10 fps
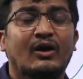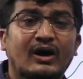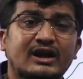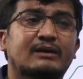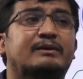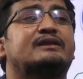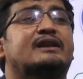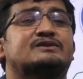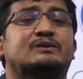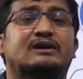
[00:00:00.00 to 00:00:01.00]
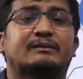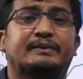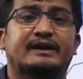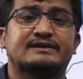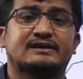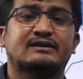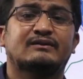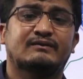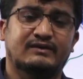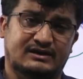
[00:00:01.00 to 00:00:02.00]
Or double threshold comparison.
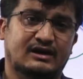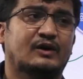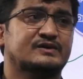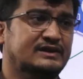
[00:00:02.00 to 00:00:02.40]
What? How?